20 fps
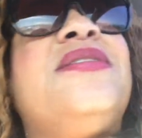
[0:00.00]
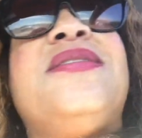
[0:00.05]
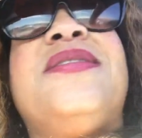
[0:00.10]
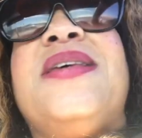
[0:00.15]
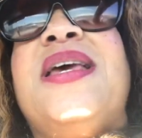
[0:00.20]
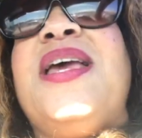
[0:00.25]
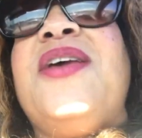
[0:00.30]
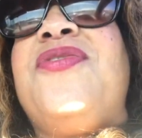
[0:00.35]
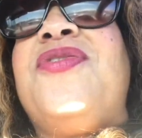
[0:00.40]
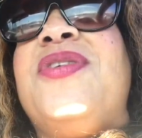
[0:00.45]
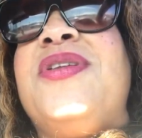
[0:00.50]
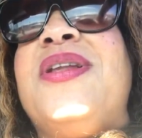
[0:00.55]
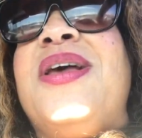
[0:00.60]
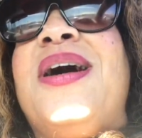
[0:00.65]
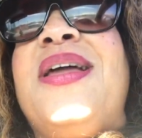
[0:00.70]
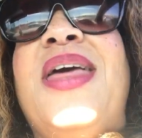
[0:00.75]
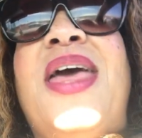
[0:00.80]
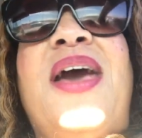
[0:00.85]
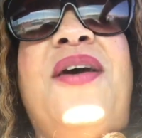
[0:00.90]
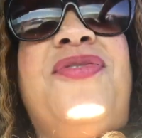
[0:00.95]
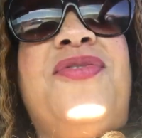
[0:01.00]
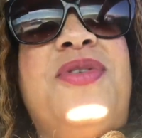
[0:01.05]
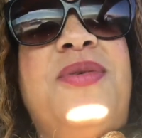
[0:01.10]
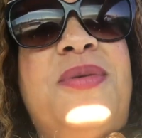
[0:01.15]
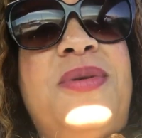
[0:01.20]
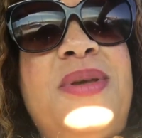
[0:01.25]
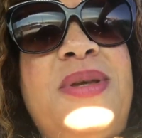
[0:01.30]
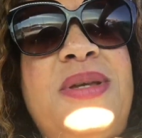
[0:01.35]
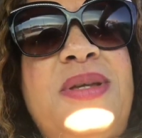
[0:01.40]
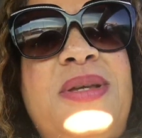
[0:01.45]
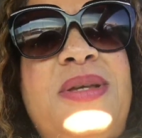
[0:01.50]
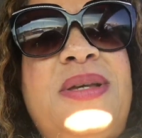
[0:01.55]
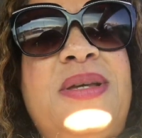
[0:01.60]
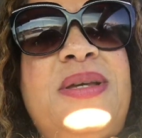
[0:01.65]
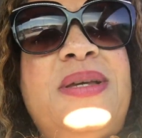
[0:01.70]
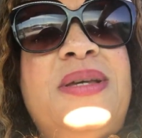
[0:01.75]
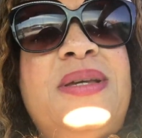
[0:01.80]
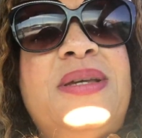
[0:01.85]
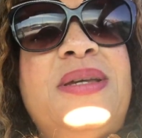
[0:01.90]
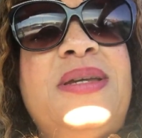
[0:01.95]
safe and not have to.
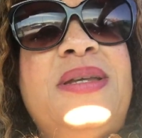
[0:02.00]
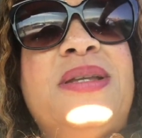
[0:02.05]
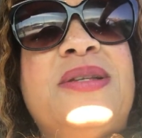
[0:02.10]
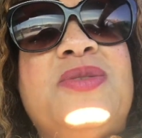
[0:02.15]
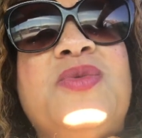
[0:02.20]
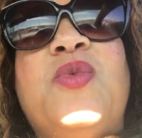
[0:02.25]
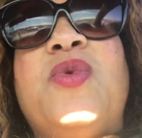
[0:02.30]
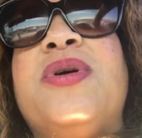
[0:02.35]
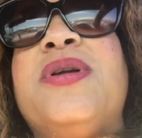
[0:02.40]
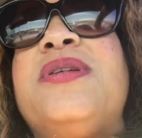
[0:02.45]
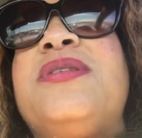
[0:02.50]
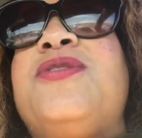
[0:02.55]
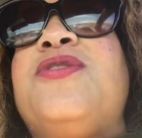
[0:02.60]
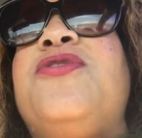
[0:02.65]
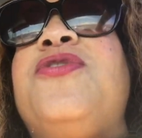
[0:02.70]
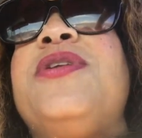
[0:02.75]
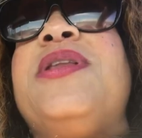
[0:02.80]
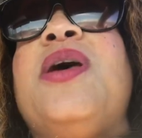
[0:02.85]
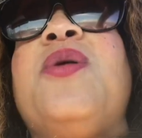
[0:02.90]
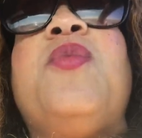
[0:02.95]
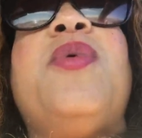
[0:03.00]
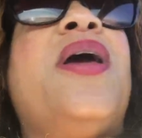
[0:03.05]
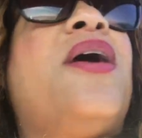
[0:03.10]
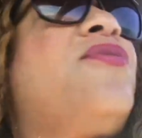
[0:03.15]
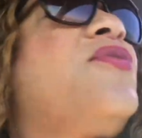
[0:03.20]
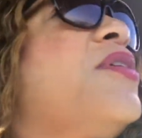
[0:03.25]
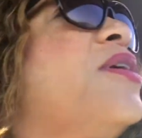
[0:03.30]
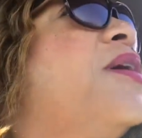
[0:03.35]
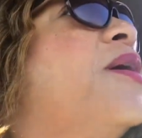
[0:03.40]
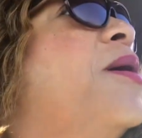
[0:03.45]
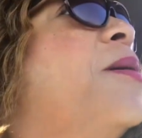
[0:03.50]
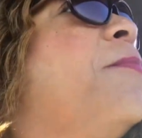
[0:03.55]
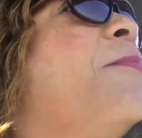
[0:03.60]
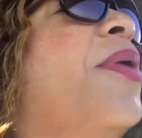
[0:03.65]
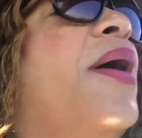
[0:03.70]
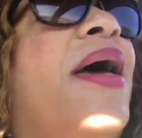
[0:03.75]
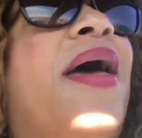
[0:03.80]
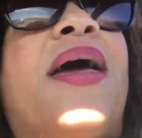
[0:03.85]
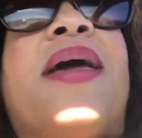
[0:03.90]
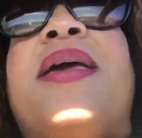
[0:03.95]
He doesn't want us to feel like we have to come
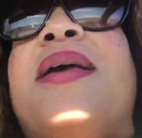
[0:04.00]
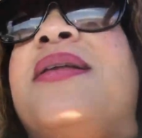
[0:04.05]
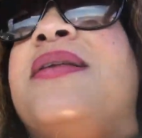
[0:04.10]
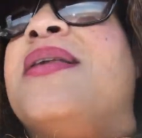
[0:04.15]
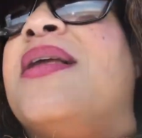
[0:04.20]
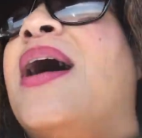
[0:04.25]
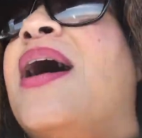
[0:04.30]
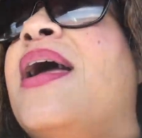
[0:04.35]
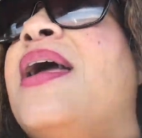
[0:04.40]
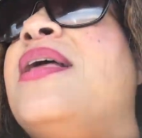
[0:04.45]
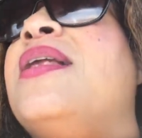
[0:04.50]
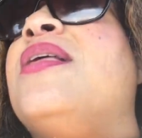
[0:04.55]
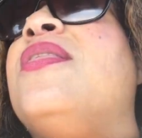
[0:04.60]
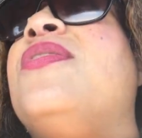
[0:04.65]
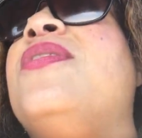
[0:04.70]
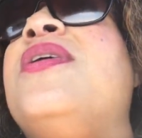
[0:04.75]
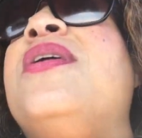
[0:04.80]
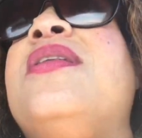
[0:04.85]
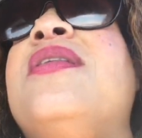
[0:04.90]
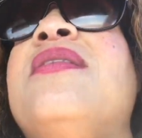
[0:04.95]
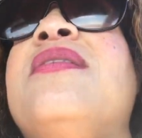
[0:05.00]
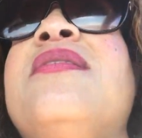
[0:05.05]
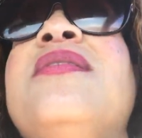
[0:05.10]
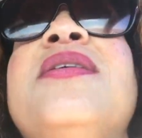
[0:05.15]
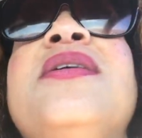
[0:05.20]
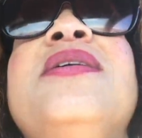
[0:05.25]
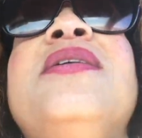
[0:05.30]
back at night and then,